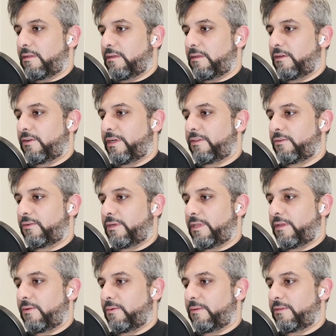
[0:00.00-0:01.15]
greater or
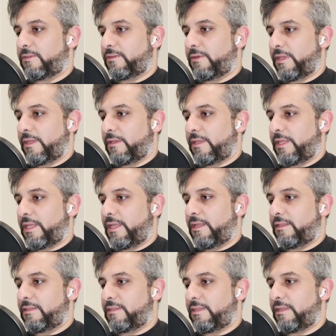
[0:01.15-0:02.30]
equal to
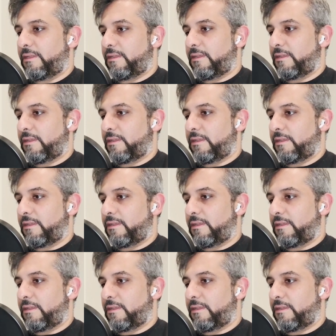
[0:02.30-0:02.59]
18